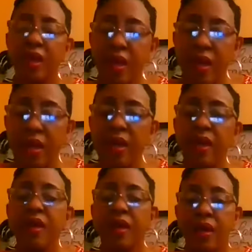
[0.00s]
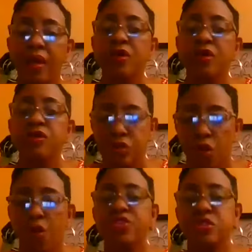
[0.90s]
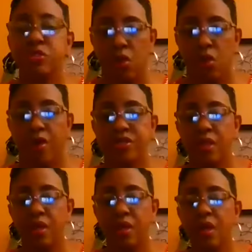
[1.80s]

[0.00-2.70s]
He is your source.